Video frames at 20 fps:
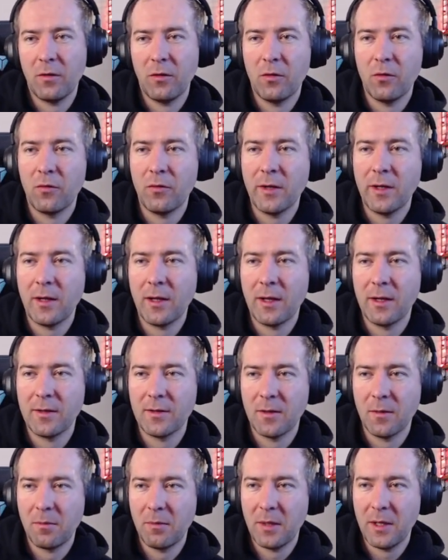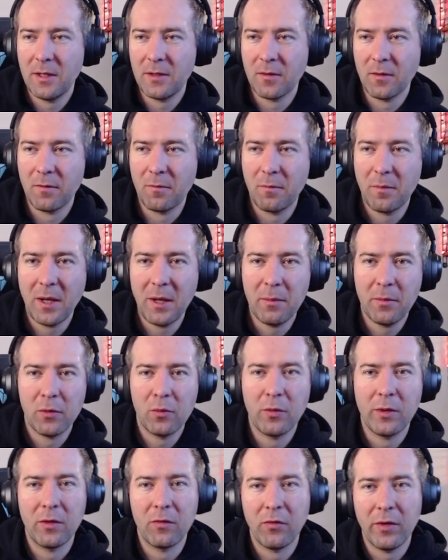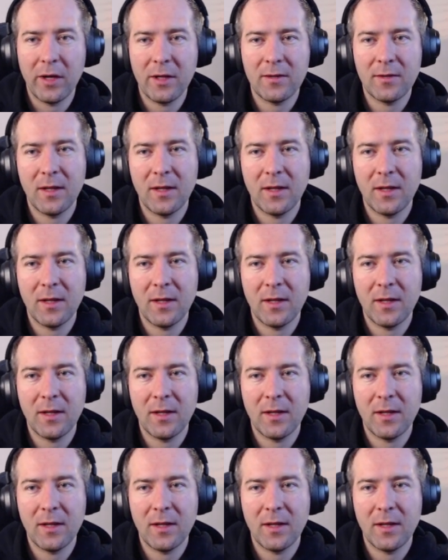you realize the piece of paper with race